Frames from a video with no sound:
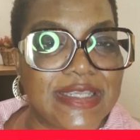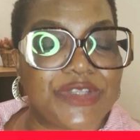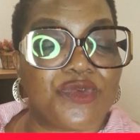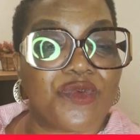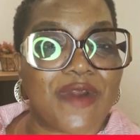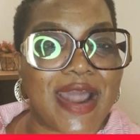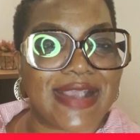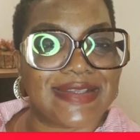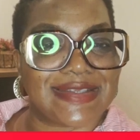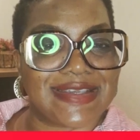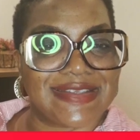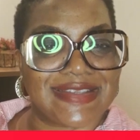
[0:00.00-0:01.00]
it
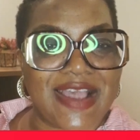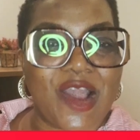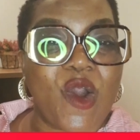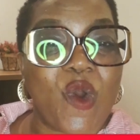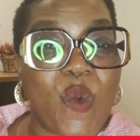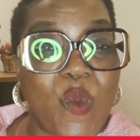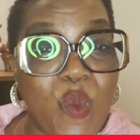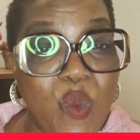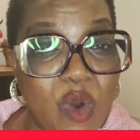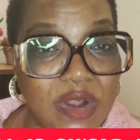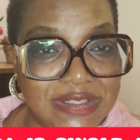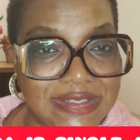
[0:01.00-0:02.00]
rises
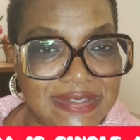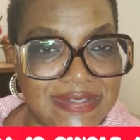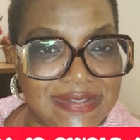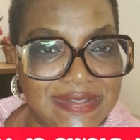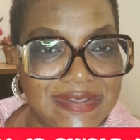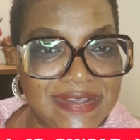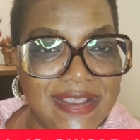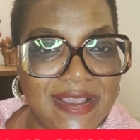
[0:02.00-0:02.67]
once.